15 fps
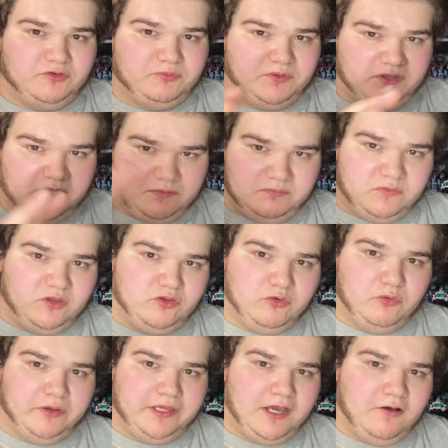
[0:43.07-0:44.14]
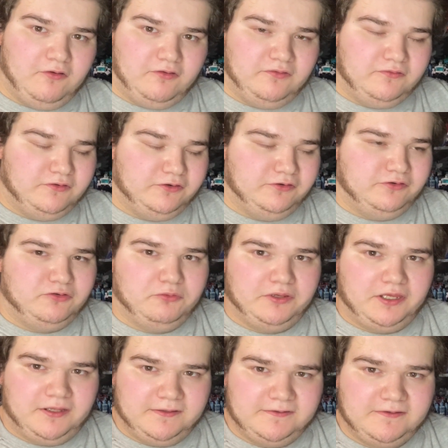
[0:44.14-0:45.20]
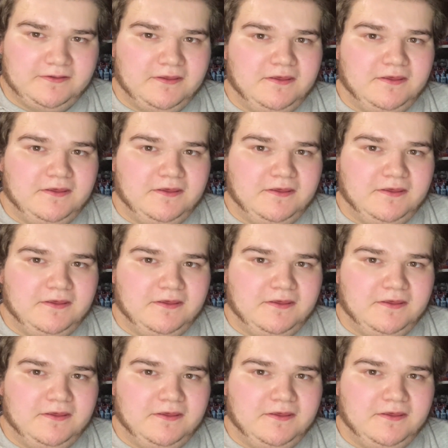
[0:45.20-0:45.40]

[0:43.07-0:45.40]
within the toy haul, or toy hunt.